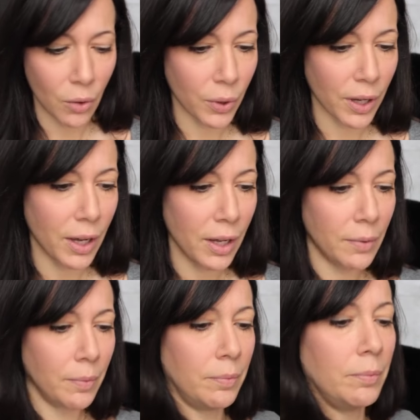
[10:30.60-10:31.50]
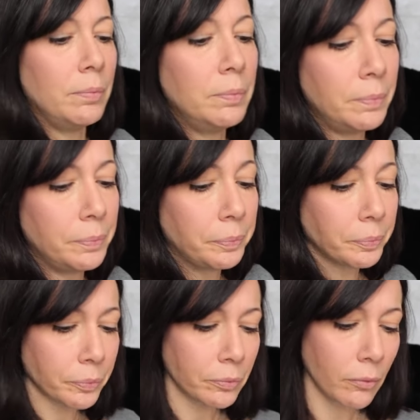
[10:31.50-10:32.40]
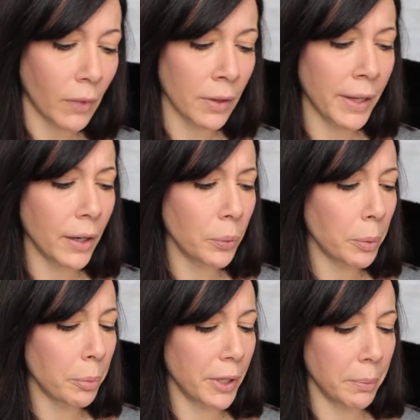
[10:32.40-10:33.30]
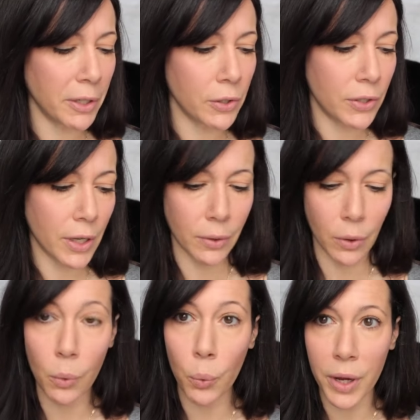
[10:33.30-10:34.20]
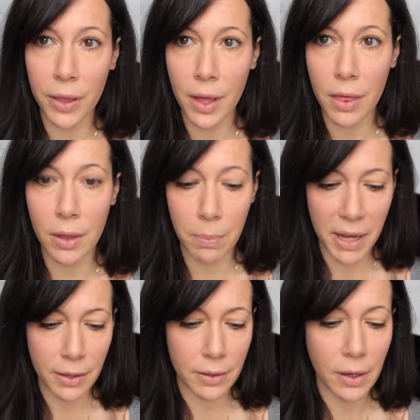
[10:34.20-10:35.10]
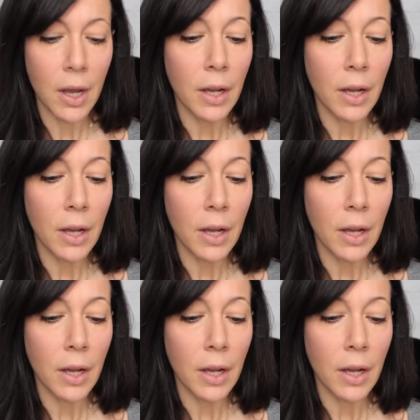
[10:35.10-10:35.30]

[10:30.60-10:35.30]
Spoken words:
Okay. Now we're pretty much done with the base.